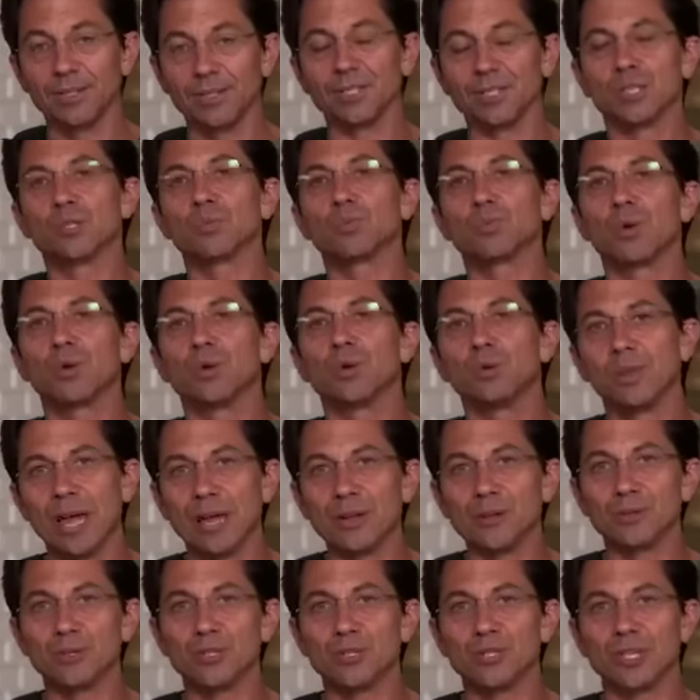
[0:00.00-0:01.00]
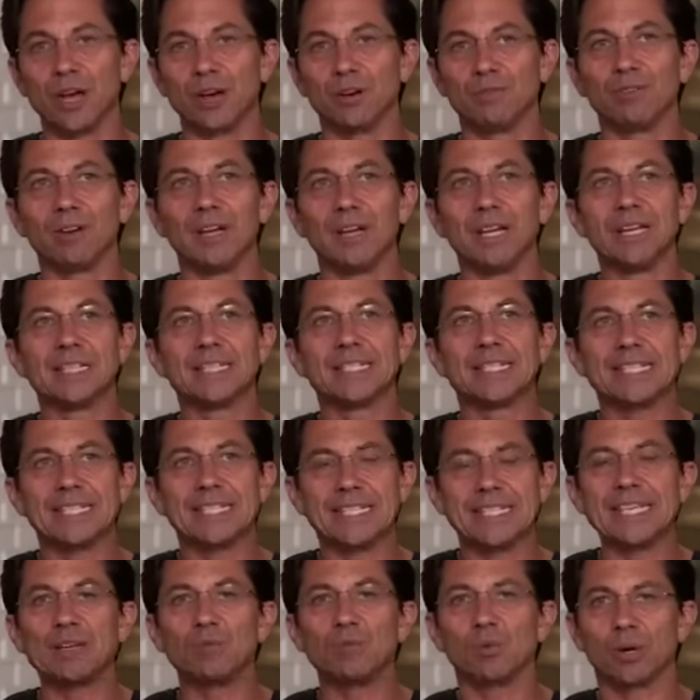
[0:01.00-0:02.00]
This is where you let yourself
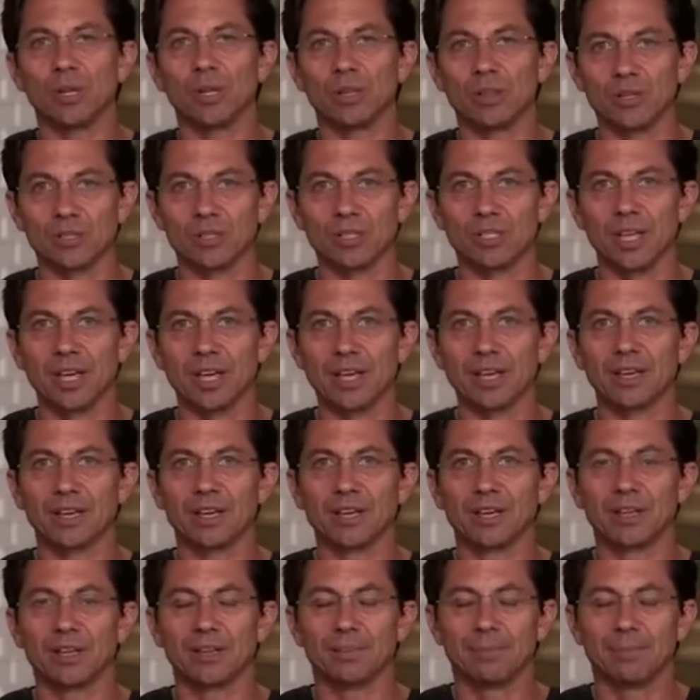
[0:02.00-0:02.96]
see what it looks like.